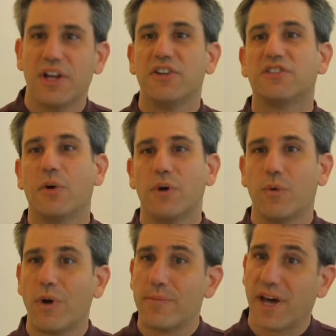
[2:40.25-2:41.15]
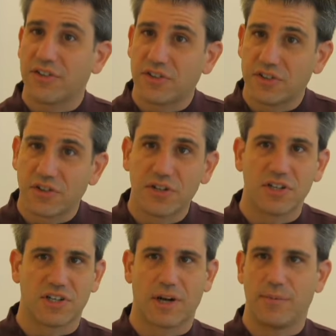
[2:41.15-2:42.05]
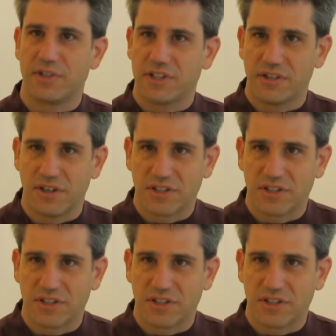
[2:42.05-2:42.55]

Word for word: So when a webmaster searches on a particular